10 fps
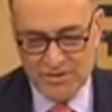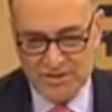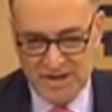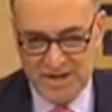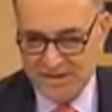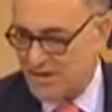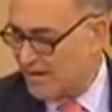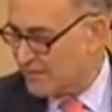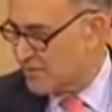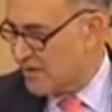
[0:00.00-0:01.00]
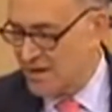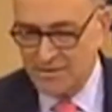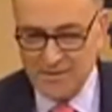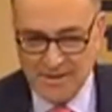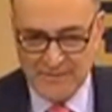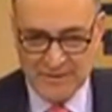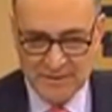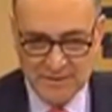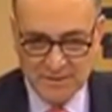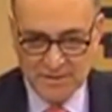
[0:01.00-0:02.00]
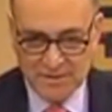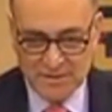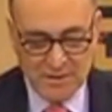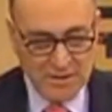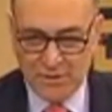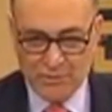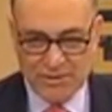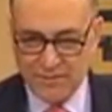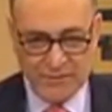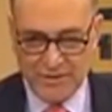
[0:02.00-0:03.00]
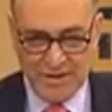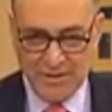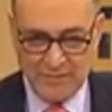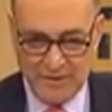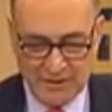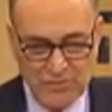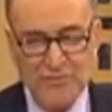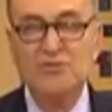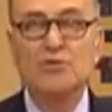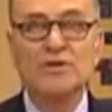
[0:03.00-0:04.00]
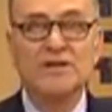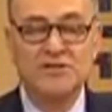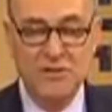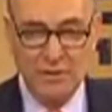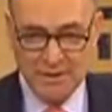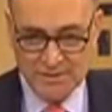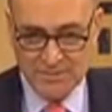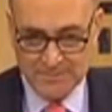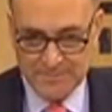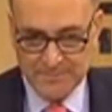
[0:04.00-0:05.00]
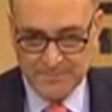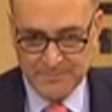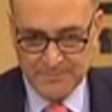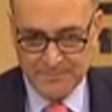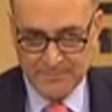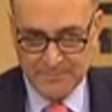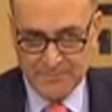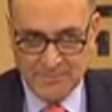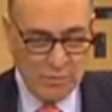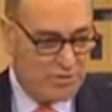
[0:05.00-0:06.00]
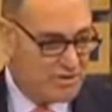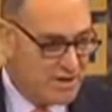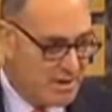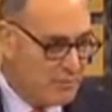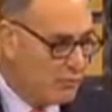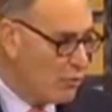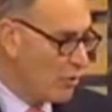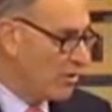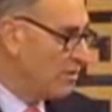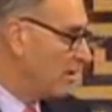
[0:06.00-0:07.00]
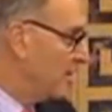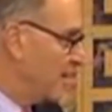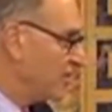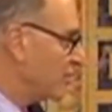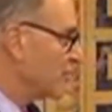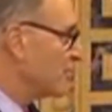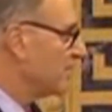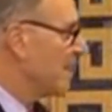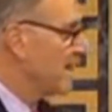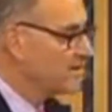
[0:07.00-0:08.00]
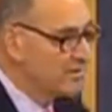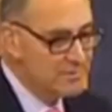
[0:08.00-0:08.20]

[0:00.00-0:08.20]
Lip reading: and days after 9/11 are no different than our veterans who we exalt. It was a time of war. Our nation was attacked.